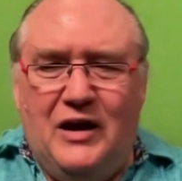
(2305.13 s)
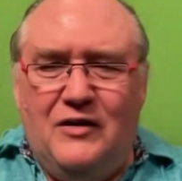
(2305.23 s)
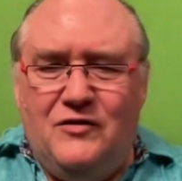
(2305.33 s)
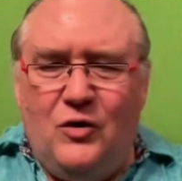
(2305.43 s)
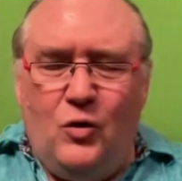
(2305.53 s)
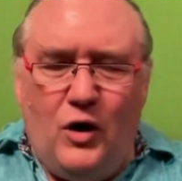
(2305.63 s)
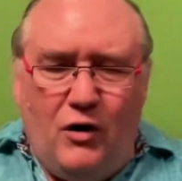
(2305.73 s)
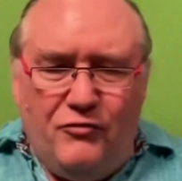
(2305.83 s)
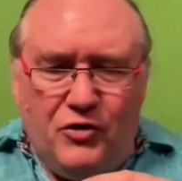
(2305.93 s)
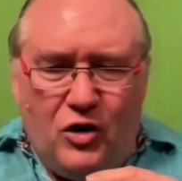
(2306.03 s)
So,
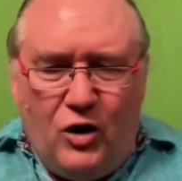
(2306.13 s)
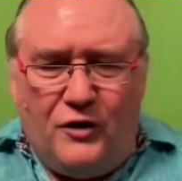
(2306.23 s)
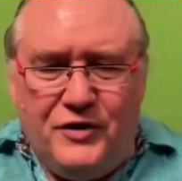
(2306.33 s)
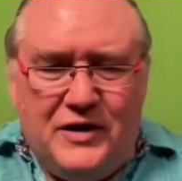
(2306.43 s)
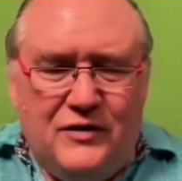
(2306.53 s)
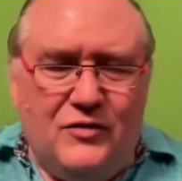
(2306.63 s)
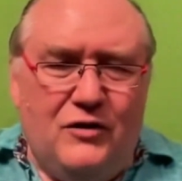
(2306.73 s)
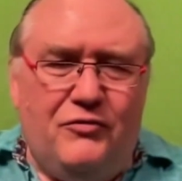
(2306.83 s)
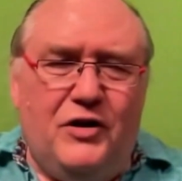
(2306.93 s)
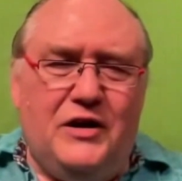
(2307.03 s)
of course, it is
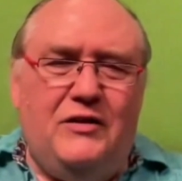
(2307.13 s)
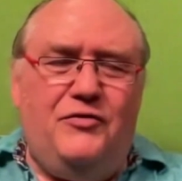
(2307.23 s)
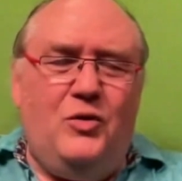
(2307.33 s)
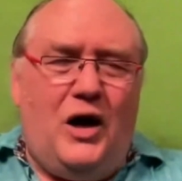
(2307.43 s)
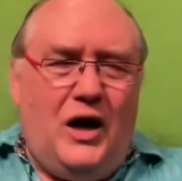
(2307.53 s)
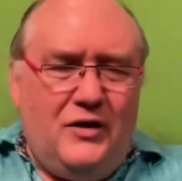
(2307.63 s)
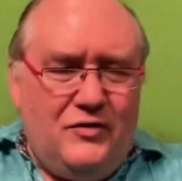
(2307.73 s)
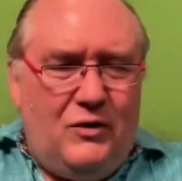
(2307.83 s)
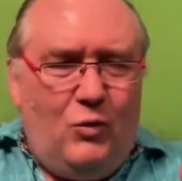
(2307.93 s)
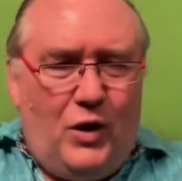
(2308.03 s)
different if you hug
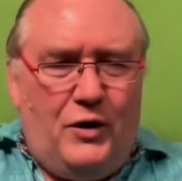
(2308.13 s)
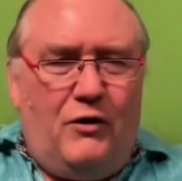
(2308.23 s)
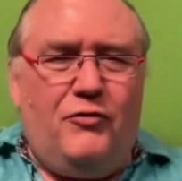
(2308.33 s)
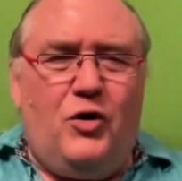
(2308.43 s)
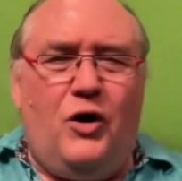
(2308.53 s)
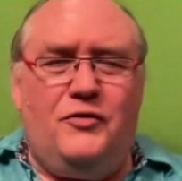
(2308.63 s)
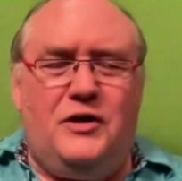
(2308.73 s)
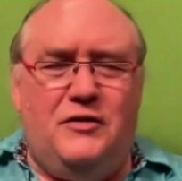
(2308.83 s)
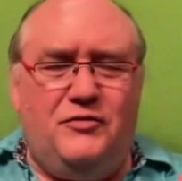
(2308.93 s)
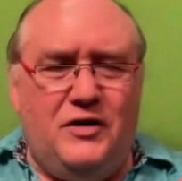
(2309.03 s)
someone. Of course,
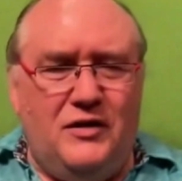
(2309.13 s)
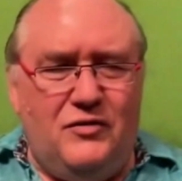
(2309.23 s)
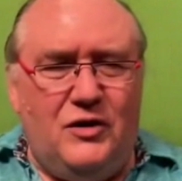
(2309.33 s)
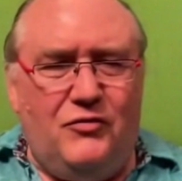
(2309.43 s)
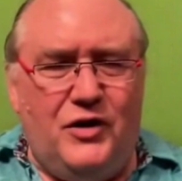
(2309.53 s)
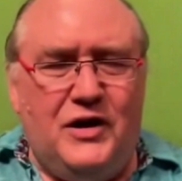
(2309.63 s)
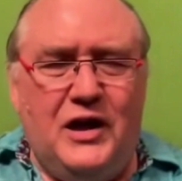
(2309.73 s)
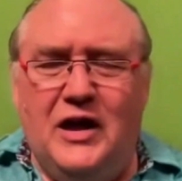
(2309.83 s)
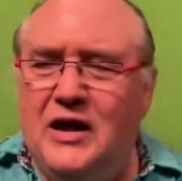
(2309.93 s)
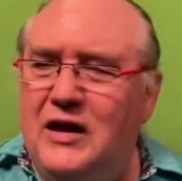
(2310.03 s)
is different
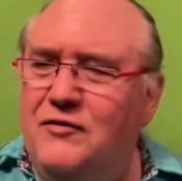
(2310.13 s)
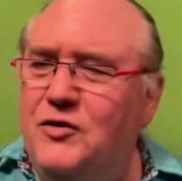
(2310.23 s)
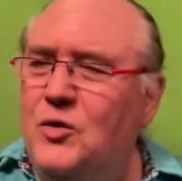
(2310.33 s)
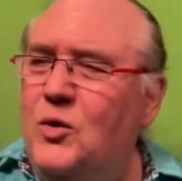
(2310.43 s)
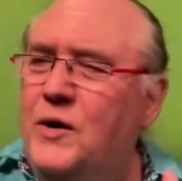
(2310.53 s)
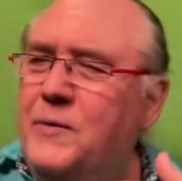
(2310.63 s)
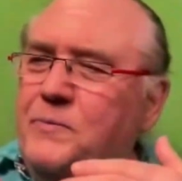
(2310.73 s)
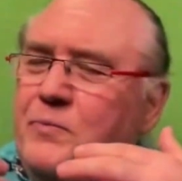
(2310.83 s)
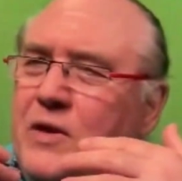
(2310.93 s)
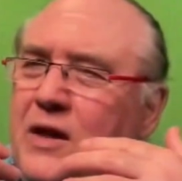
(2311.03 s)
if you
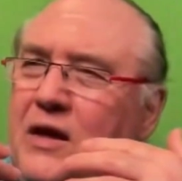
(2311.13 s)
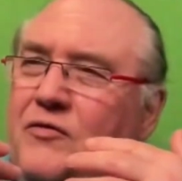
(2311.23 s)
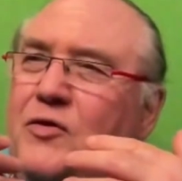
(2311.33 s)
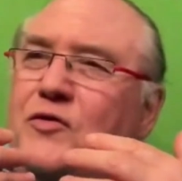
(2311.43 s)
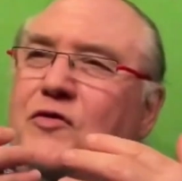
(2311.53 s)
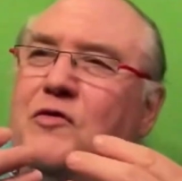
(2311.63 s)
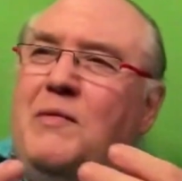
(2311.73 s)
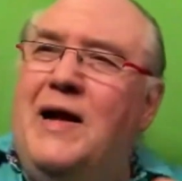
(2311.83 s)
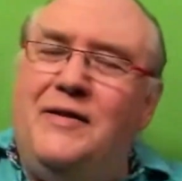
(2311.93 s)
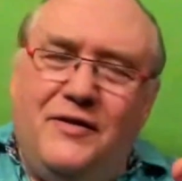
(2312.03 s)

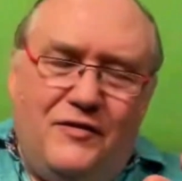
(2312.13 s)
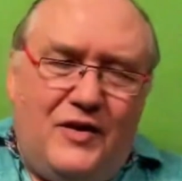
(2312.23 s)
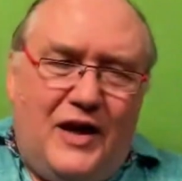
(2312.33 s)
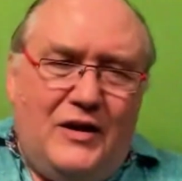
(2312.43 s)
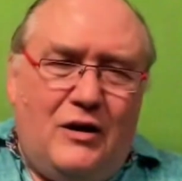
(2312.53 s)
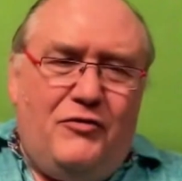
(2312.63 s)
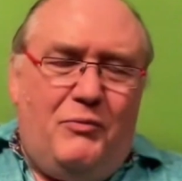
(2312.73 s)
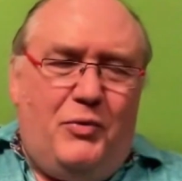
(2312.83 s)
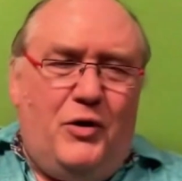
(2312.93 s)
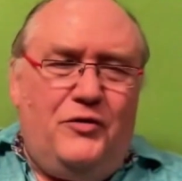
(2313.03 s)
smell the scent of a
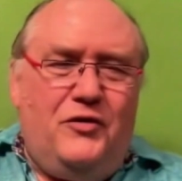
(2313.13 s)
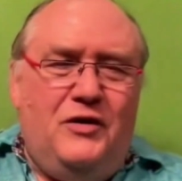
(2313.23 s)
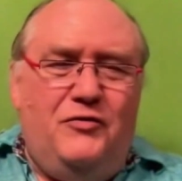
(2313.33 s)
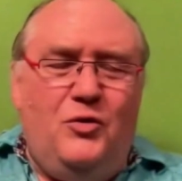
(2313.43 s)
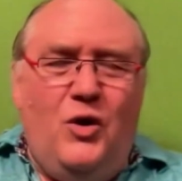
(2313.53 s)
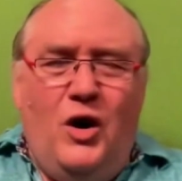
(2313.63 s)
person, if you